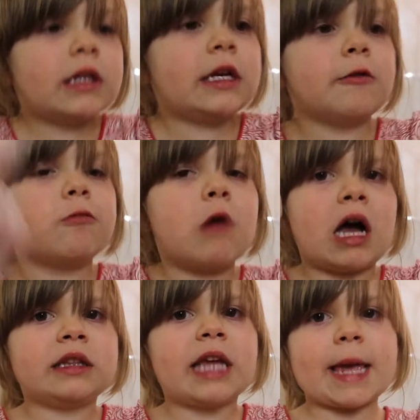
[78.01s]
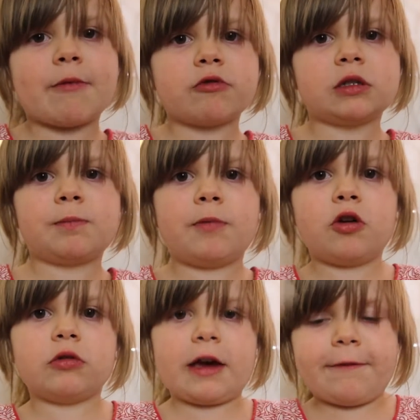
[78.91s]
need 1
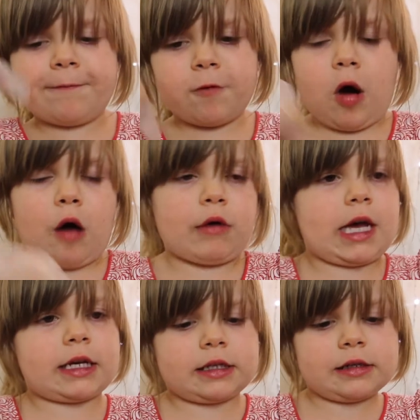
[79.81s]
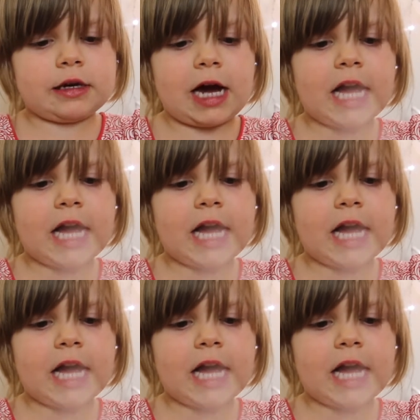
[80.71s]
tablespoon of borax.